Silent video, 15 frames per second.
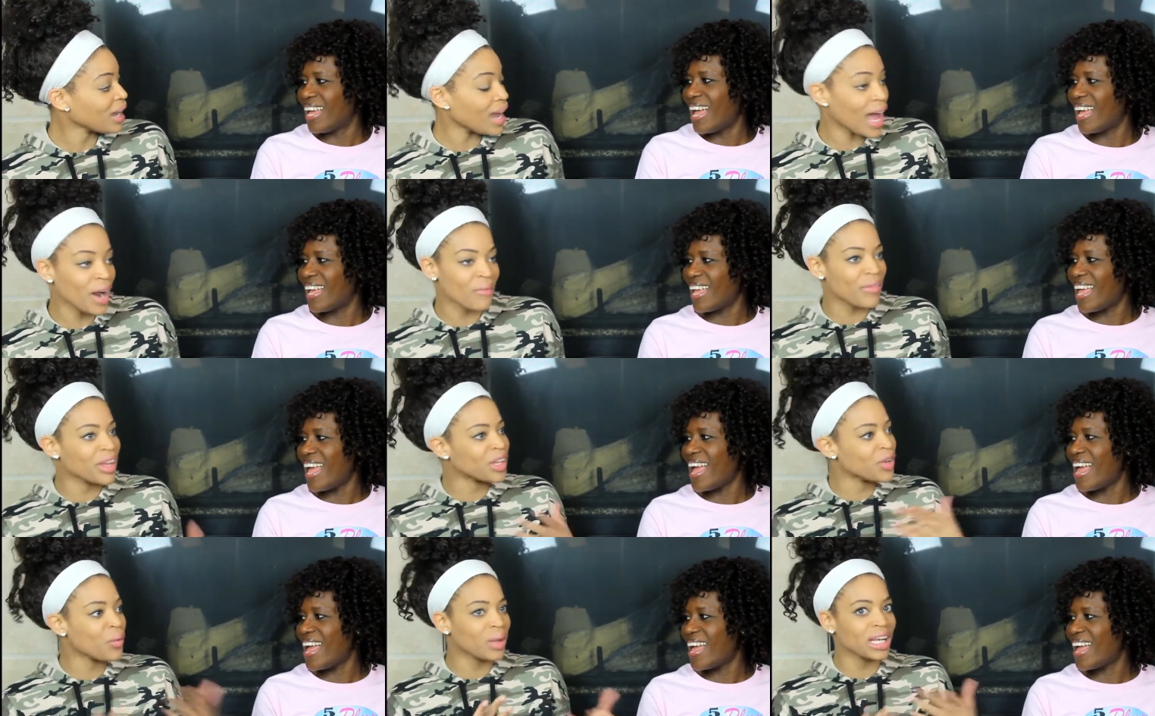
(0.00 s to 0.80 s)
Speaker 1: I don't think you
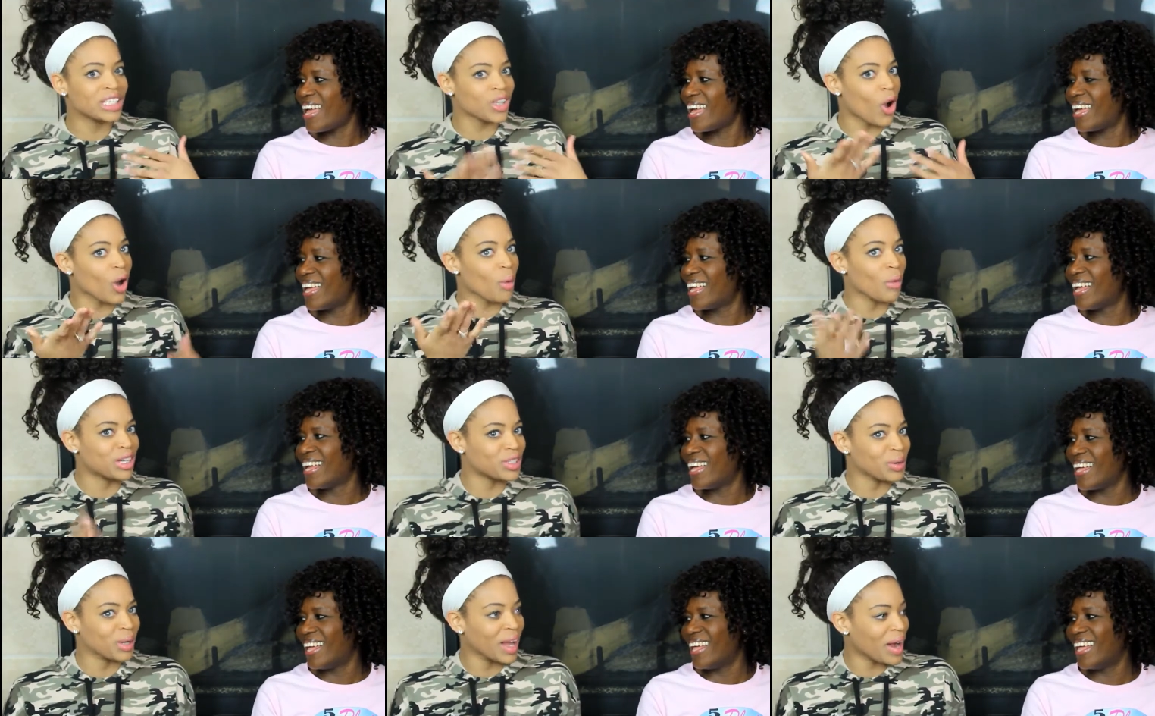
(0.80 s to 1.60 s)
really taught her what you
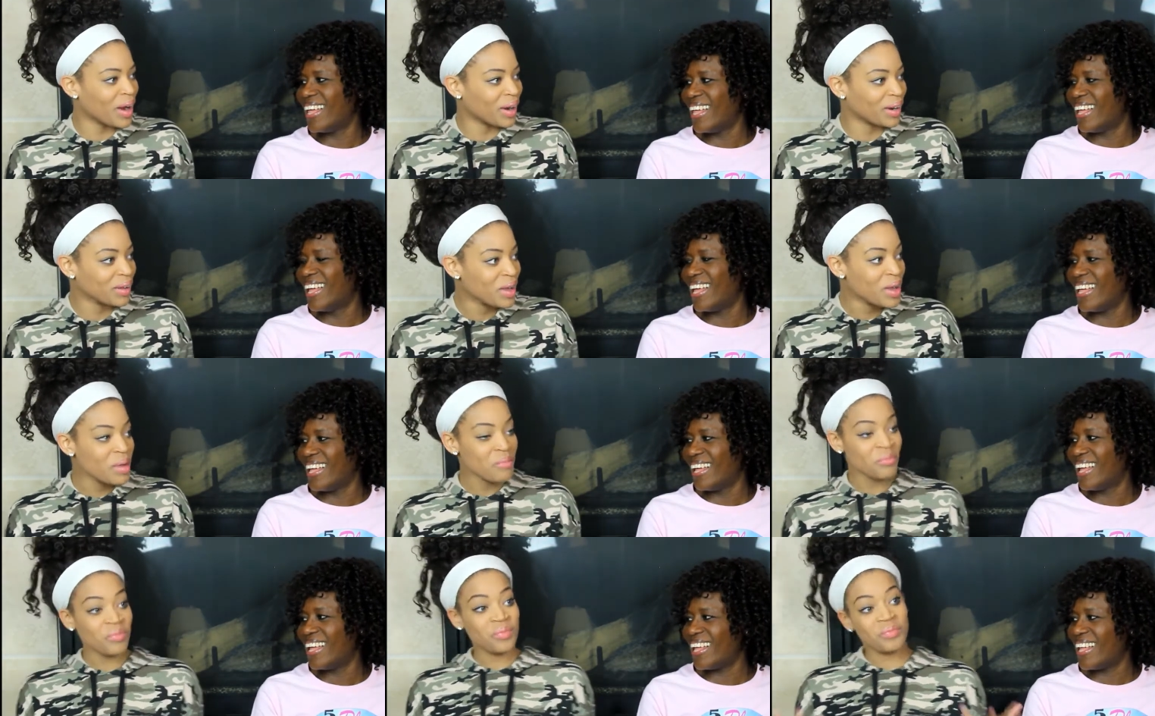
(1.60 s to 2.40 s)

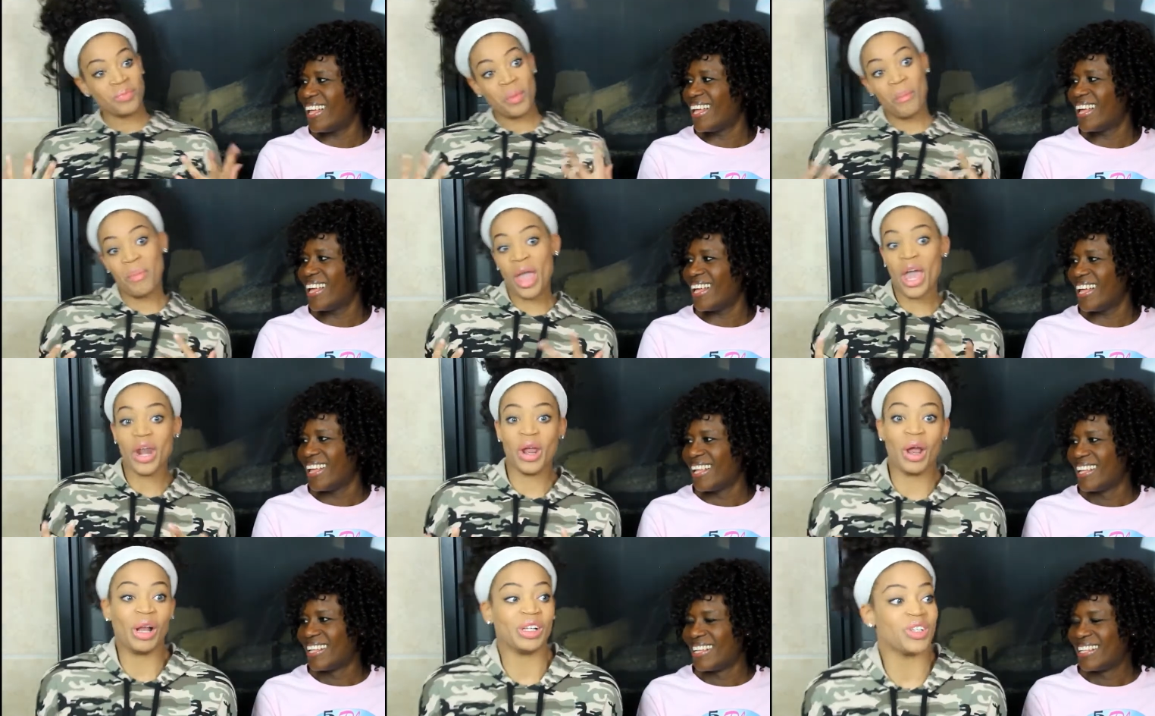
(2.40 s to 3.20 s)
learned.
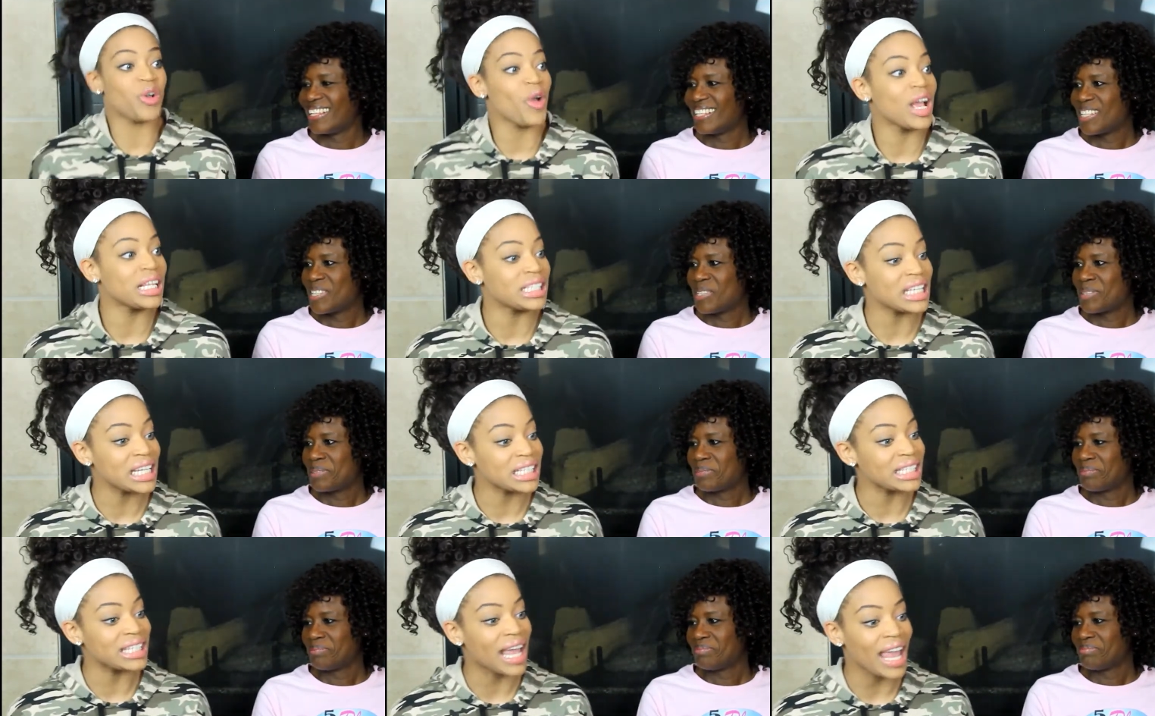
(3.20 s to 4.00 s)
Better choices,
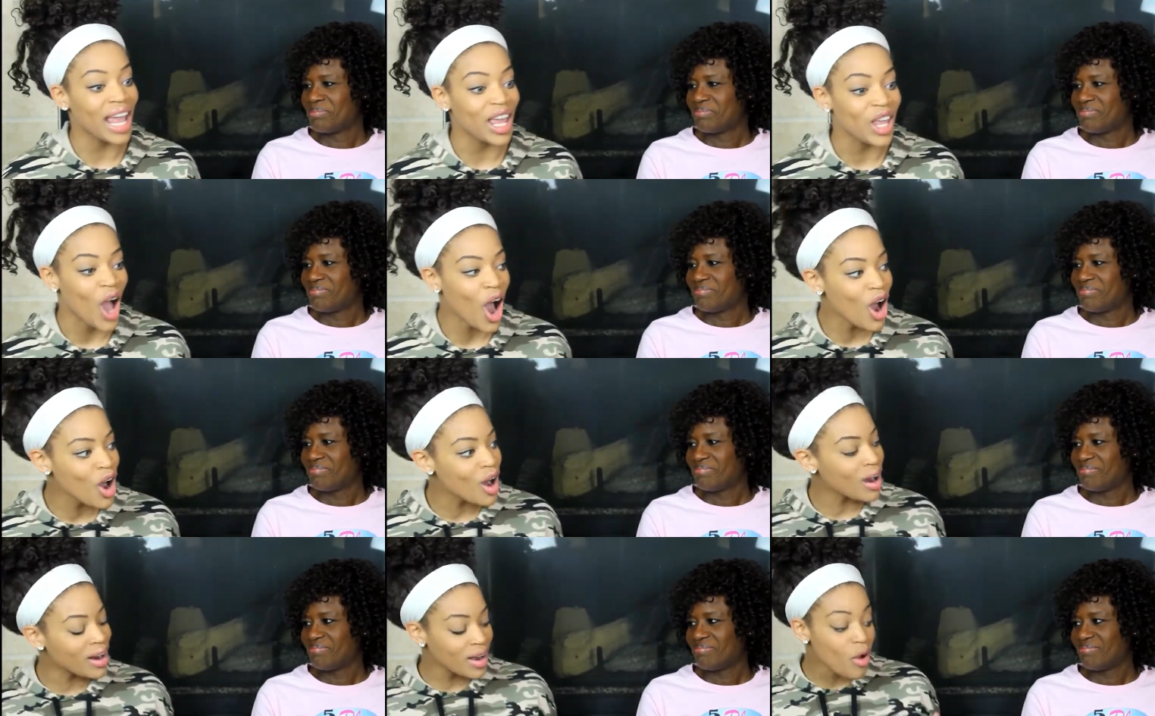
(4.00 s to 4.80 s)
stay
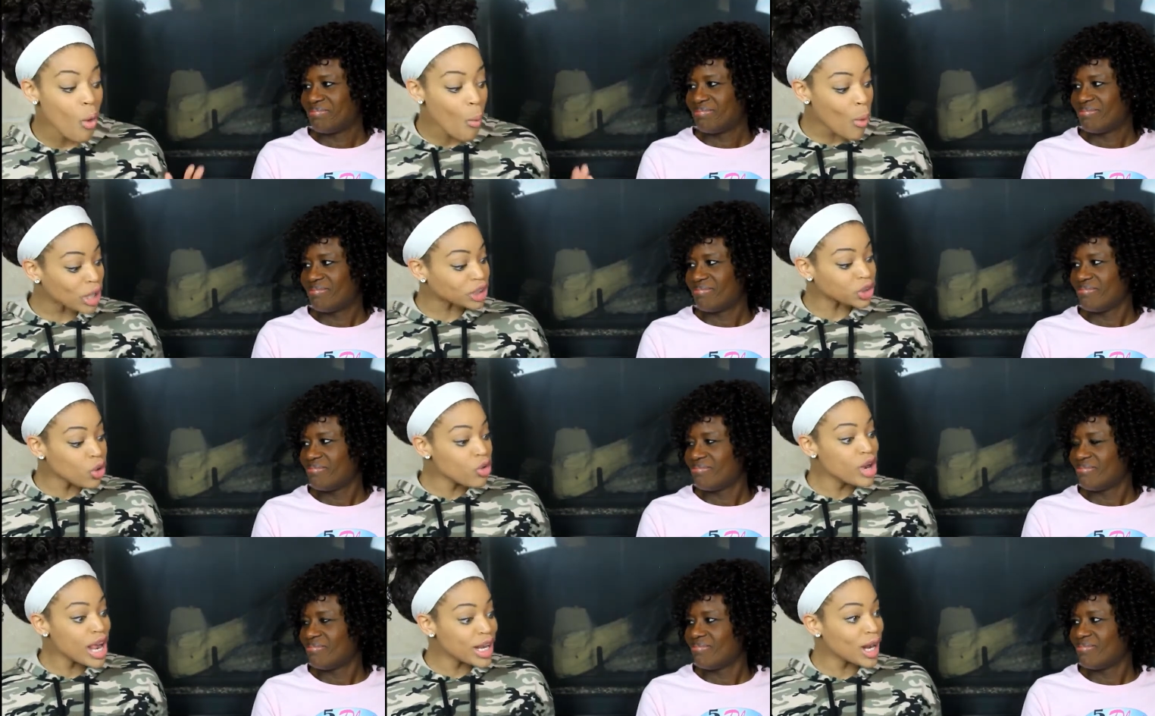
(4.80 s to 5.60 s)
younger. What you
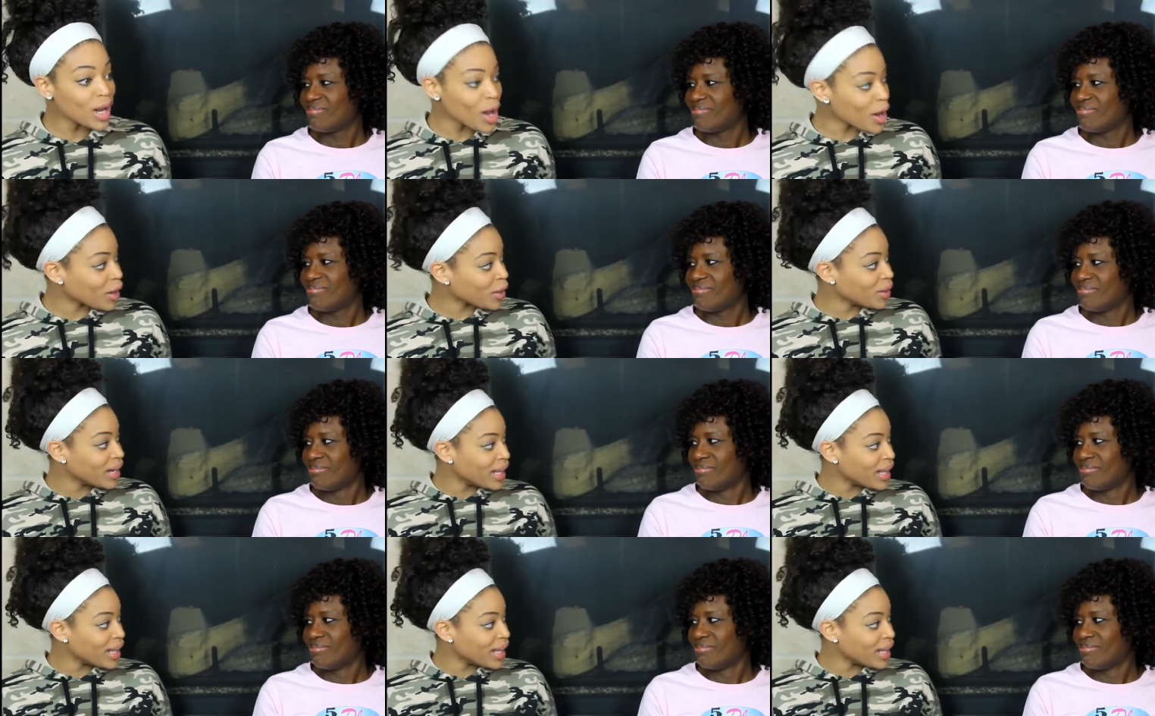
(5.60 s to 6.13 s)
need to learn